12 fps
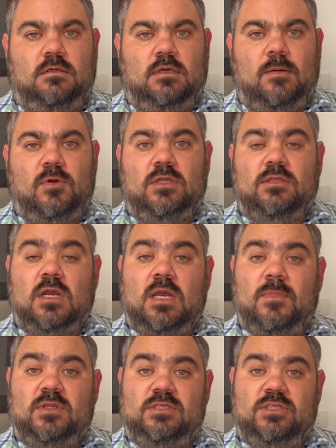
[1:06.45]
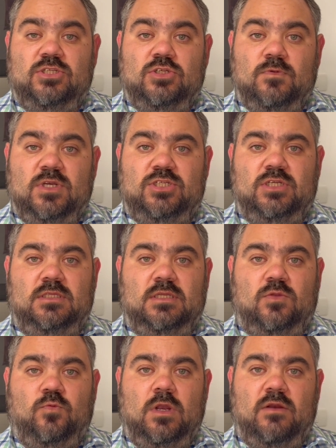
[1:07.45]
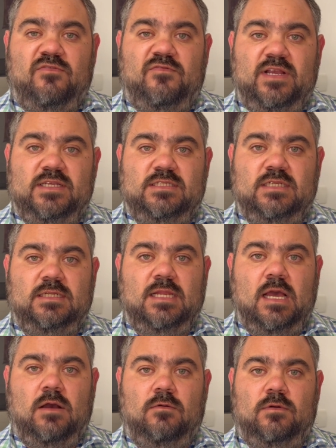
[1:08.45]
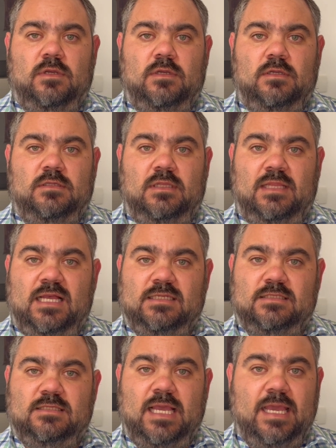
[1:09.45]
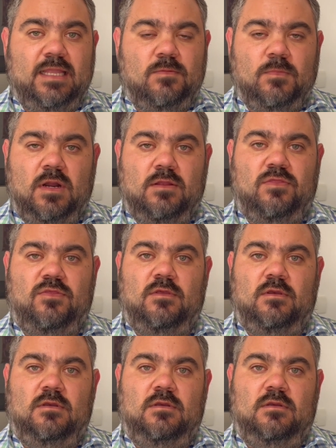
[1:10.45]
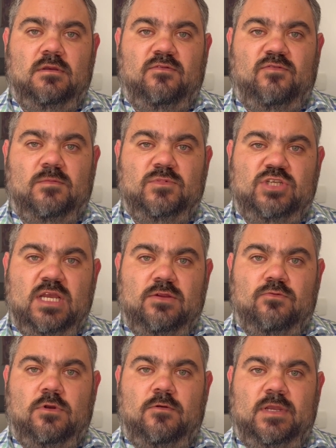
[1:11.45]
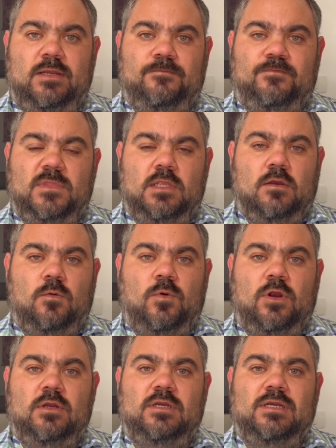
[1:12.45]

I'm going to talk about the situation that we are facing now in the last 8 months from January, where